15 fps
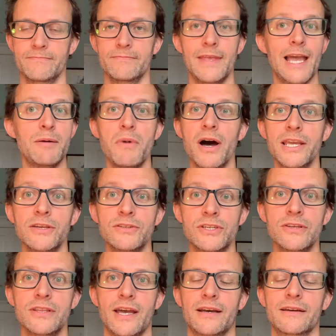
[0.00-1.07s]
How might you
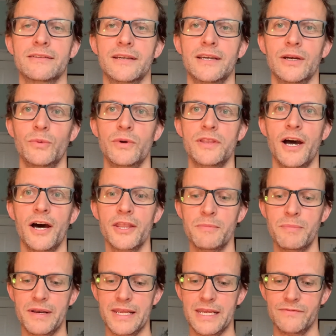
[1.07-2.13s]
do that with other
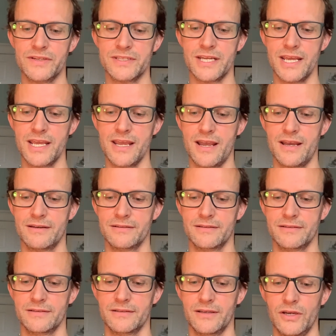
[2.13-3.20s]
believers here?
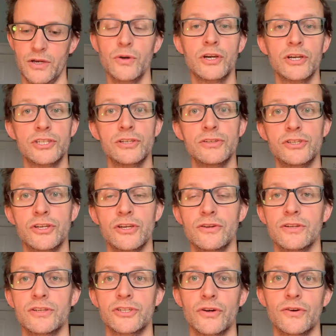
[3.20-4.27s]
Who could
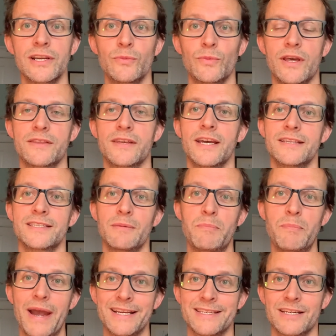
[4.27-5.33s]
you join with to
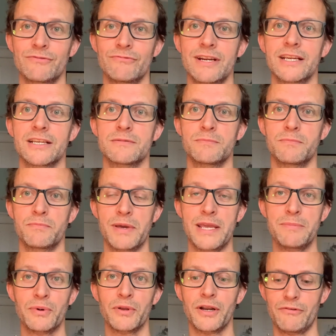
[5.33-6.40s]
better reach
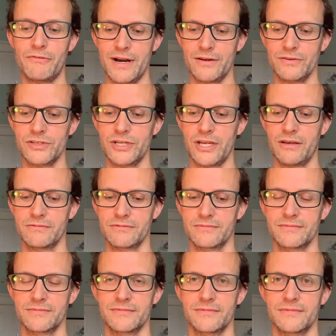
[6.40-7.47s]
people around you?
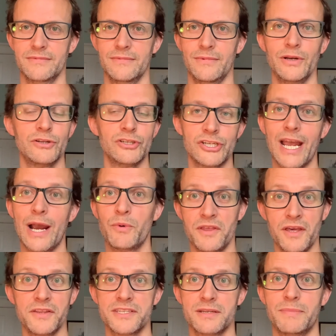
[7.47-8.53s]
Why not chat with
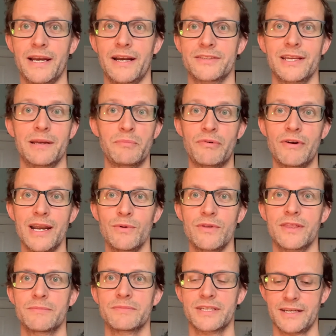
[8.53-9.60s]
others about it and pray with
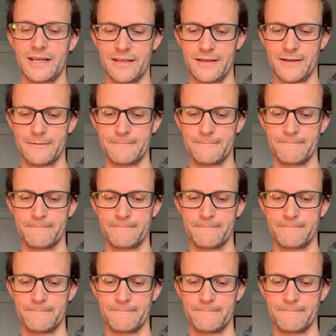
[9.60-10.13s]
them together?